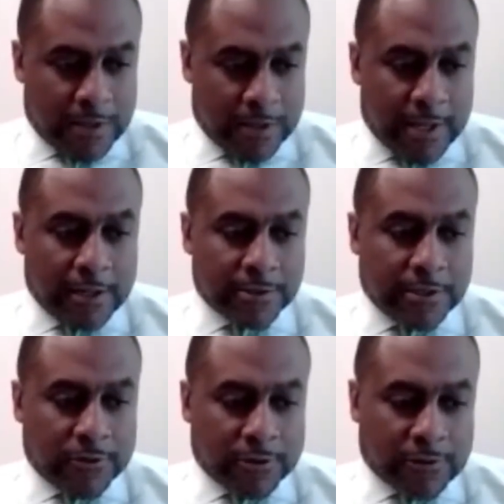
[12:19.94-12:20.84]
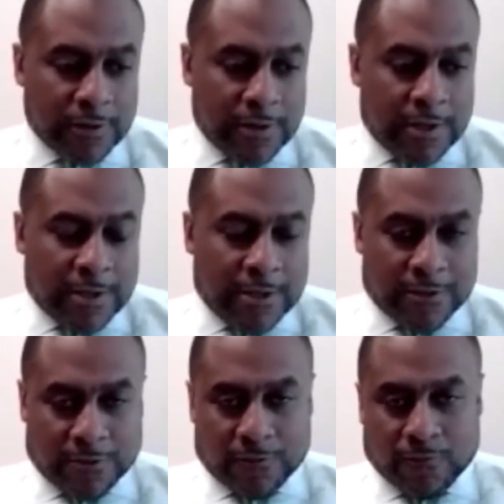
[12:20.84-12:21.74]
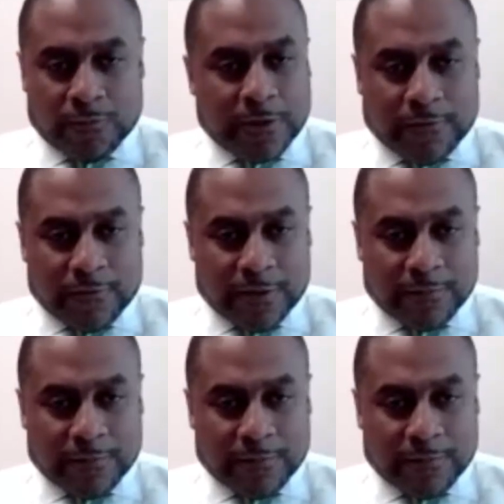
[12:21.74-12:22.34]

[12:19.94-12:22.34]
in college athletics, it's a group effort.